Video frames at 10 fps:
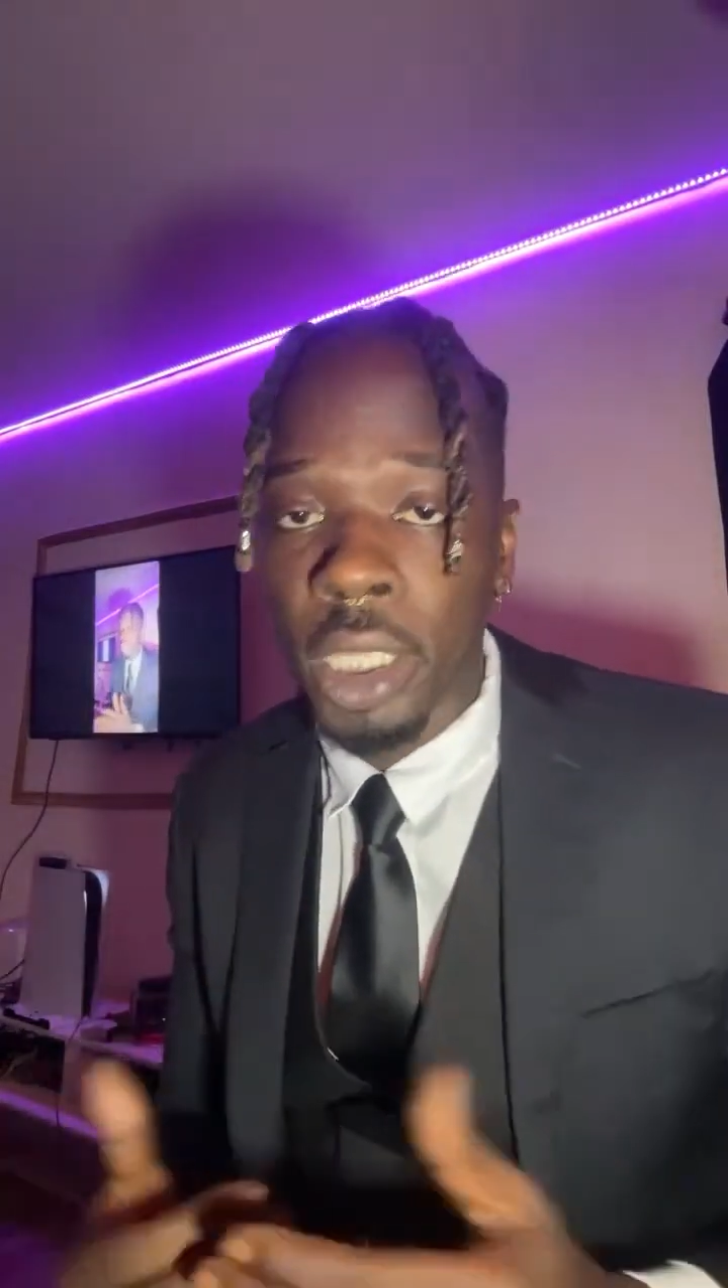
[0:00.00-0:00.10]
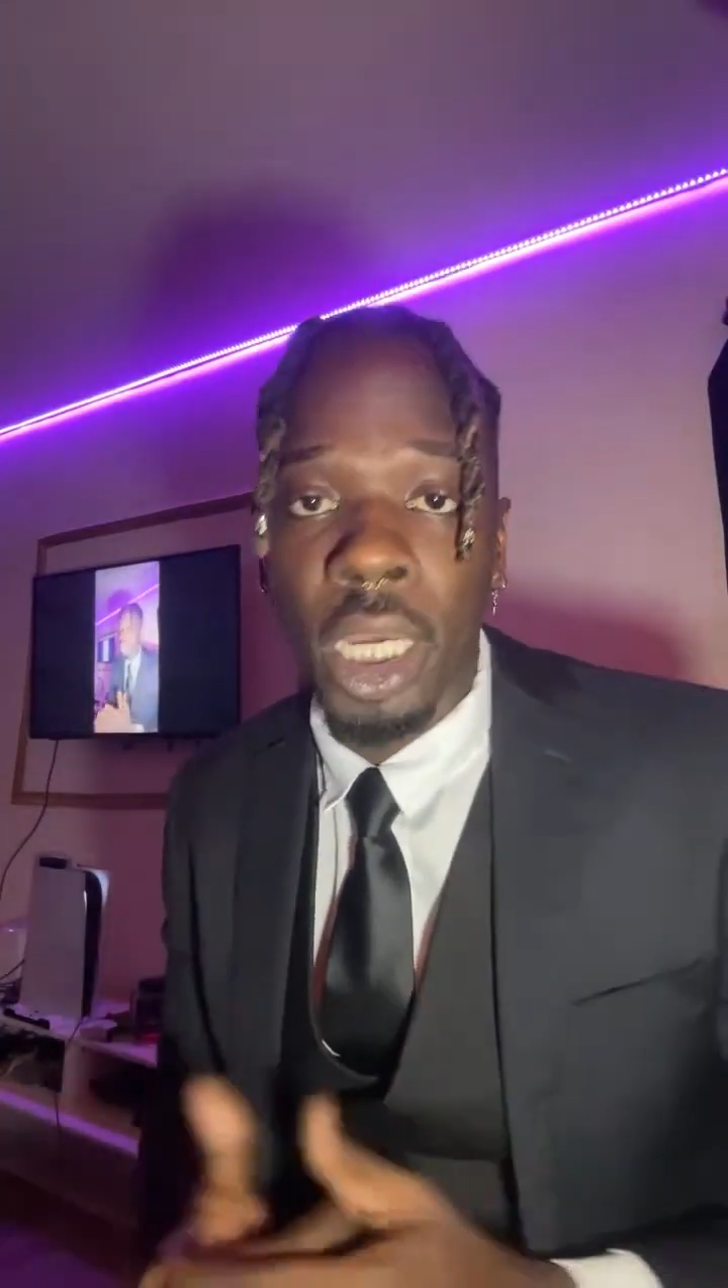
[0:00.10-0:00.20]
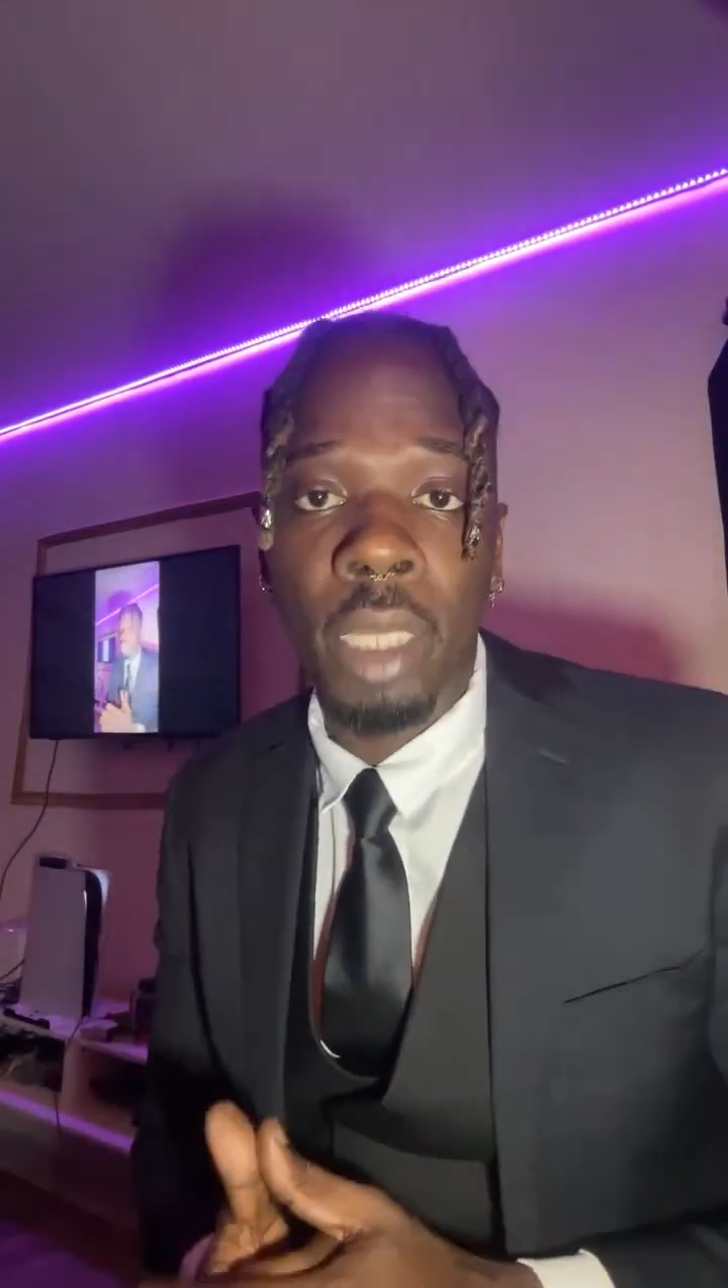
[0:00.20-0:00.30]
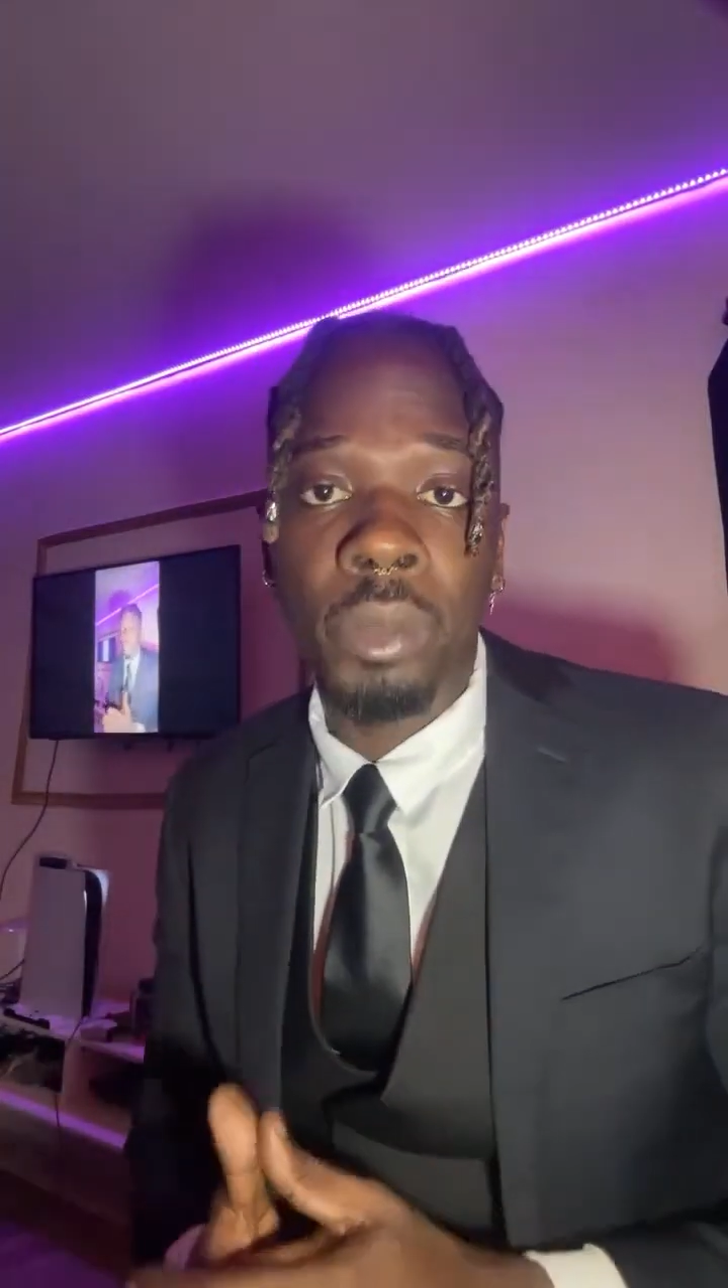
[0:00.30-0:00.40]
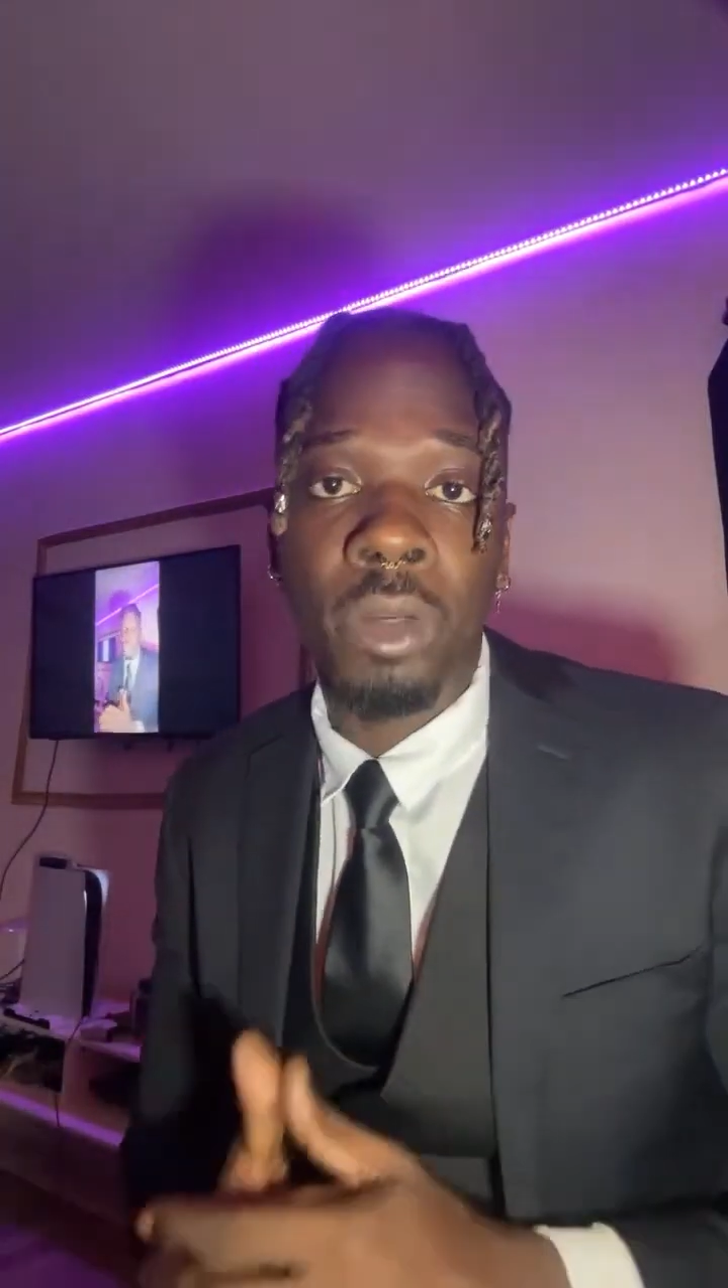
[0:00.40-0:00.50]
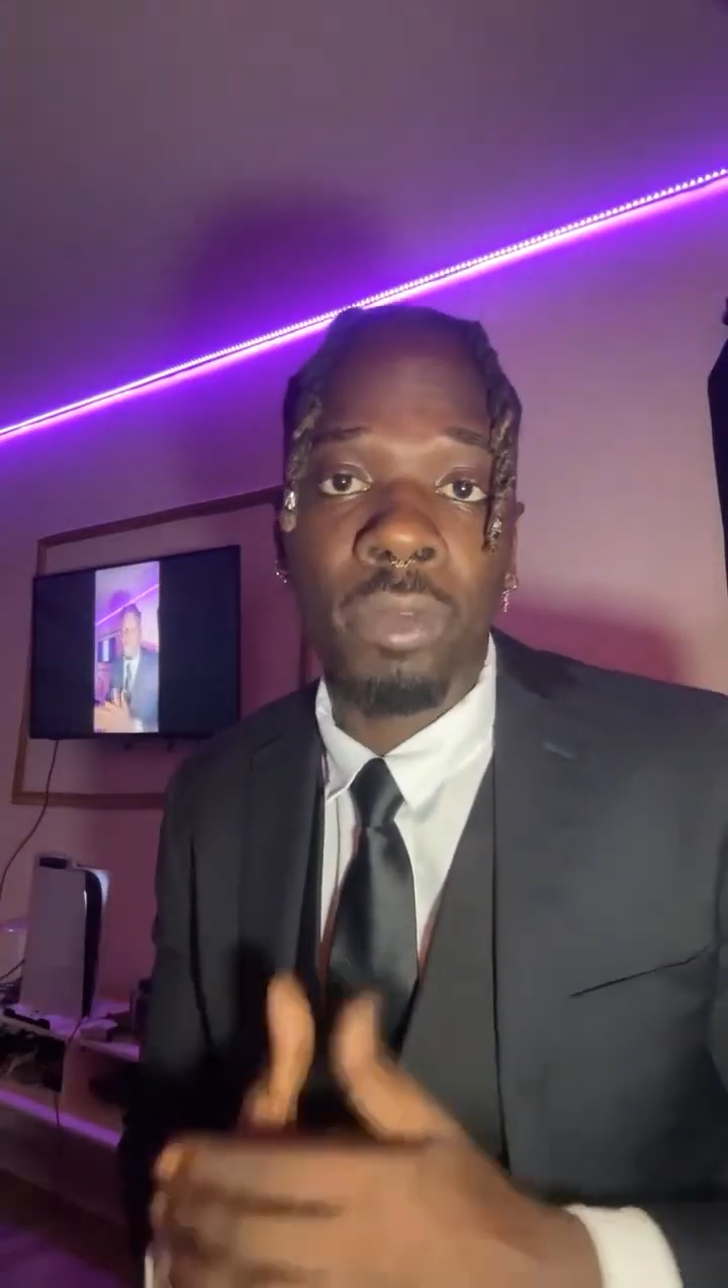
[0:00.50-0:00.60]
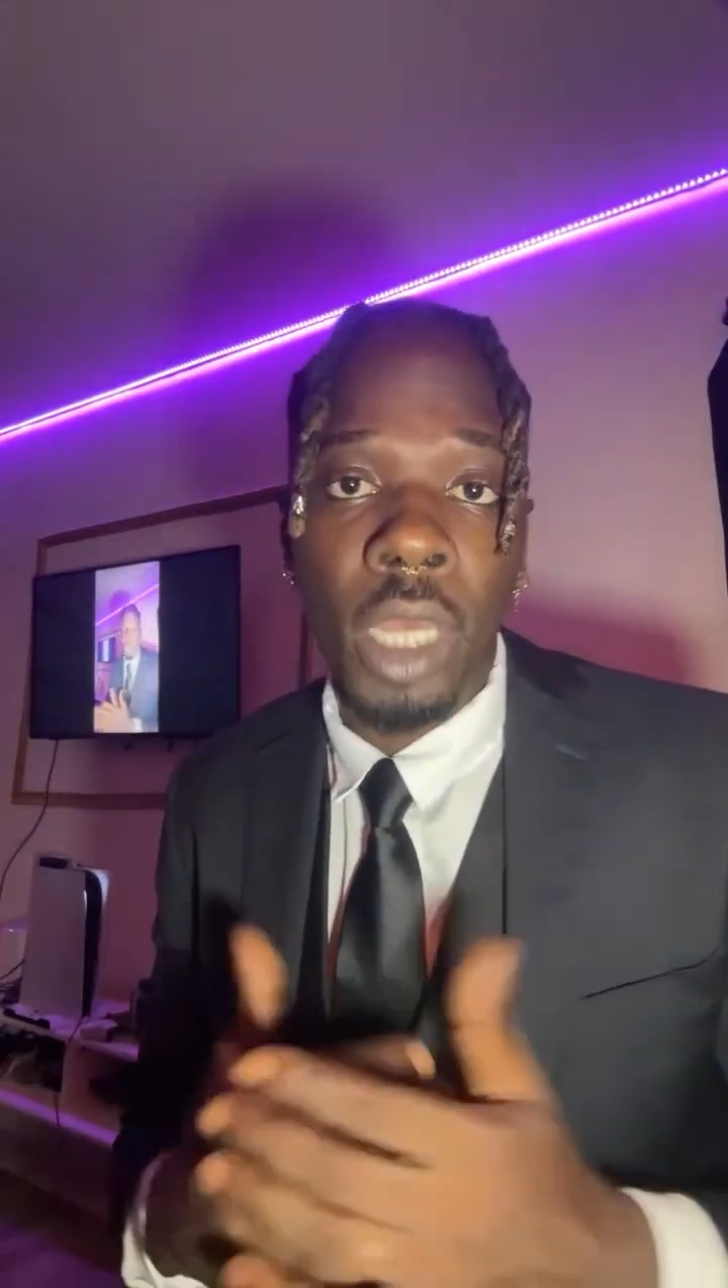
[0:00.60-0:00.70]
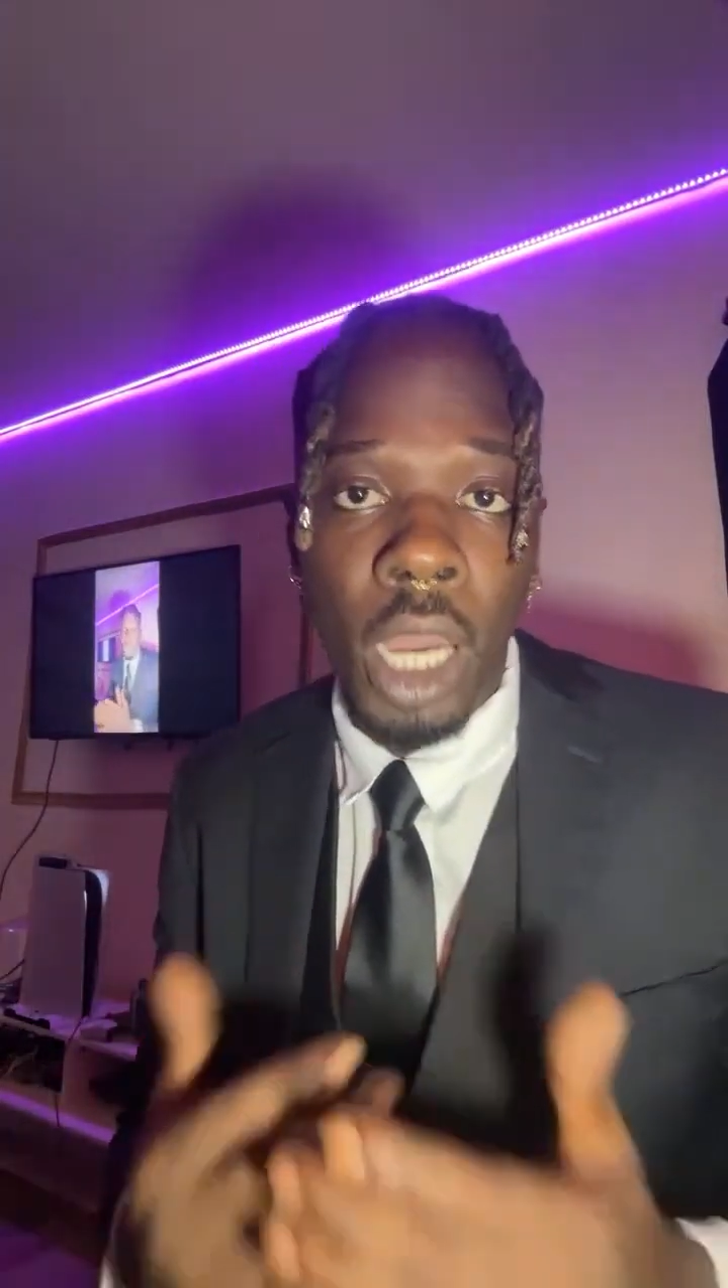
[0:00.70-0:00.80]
times of the